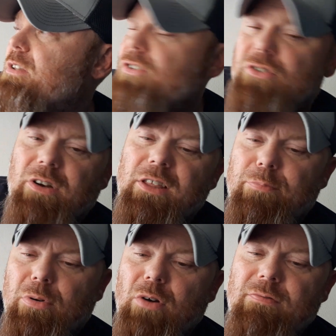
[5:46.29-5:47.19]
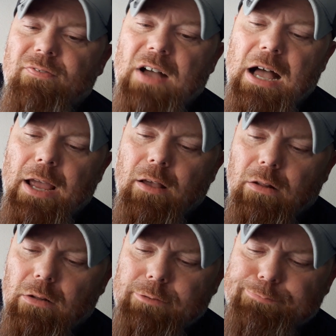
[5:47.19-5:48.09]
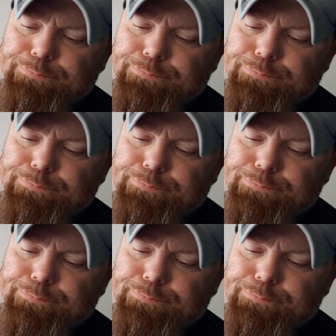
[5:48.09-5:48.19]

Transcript: the strength profile.